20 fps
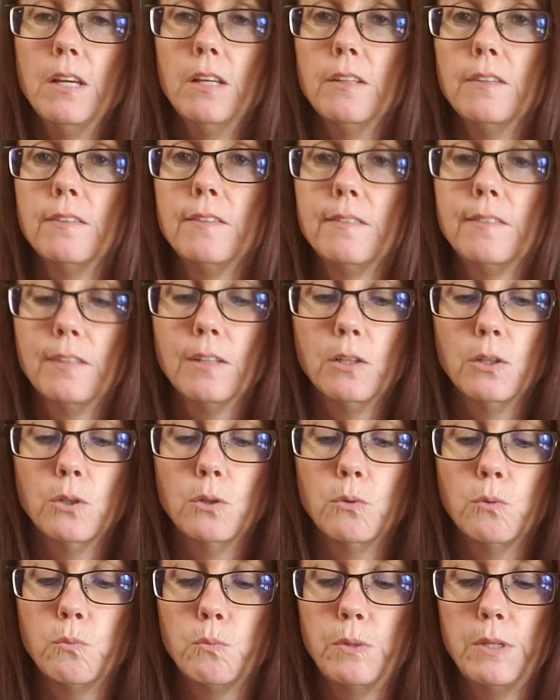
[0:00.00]

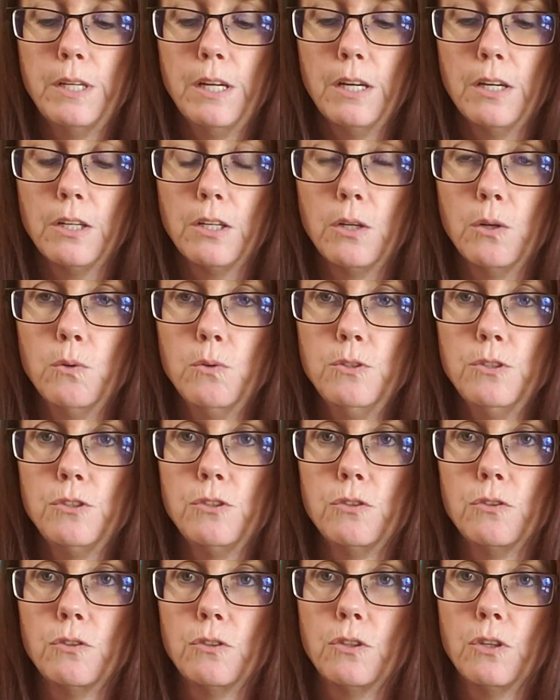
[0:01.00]
So we are going
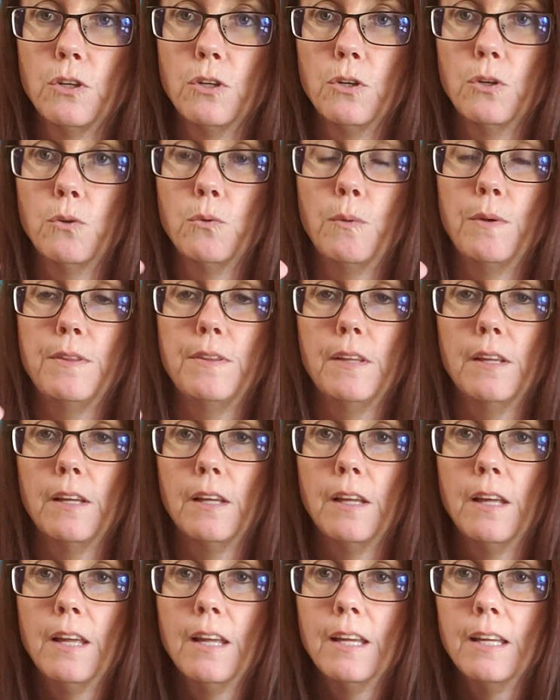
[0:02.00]
to go with
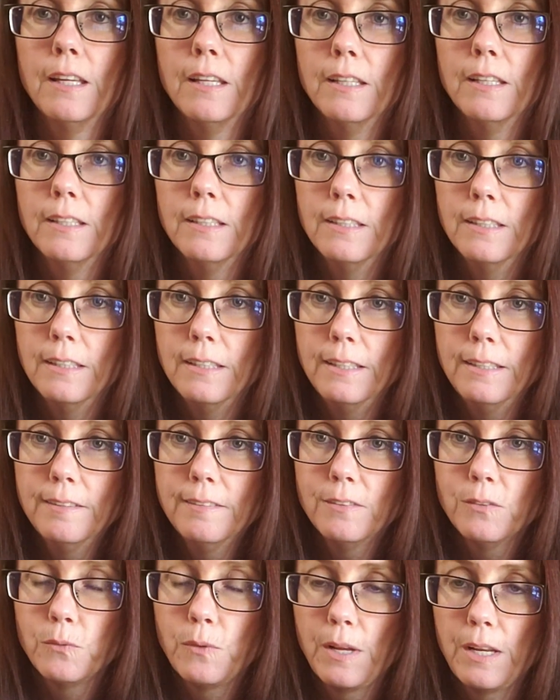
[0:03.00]
the
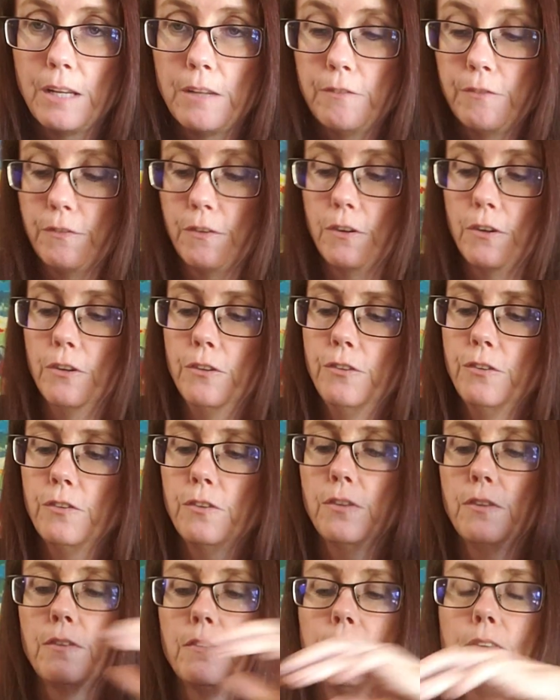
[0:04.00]
least rated
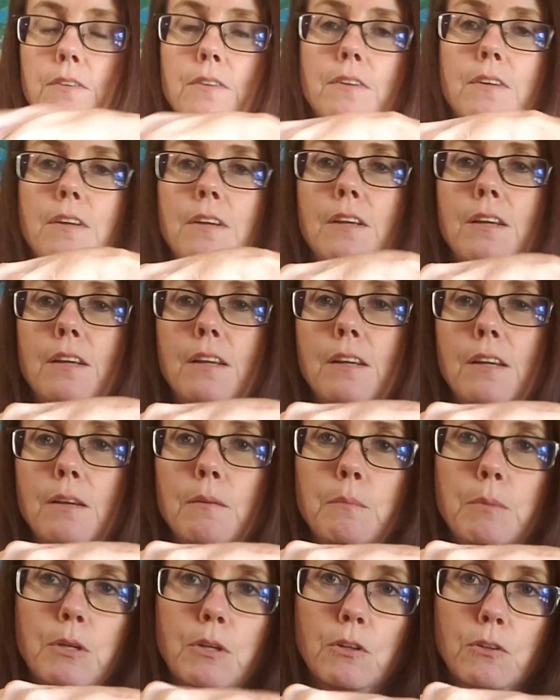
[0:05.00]
first,
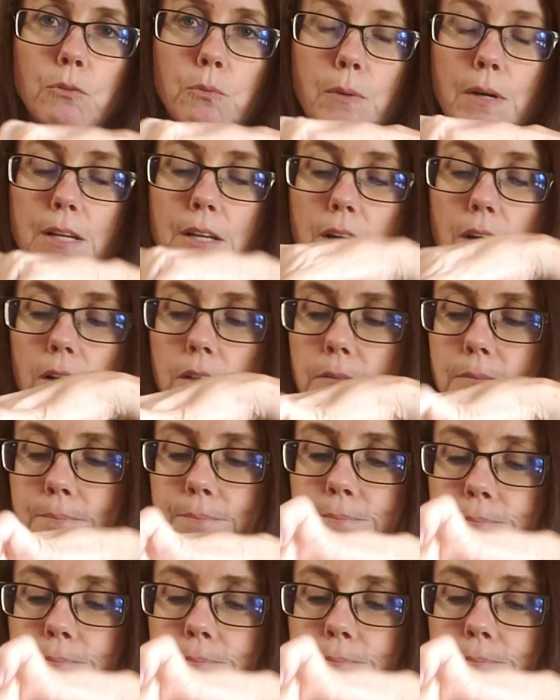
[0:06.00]
because why not?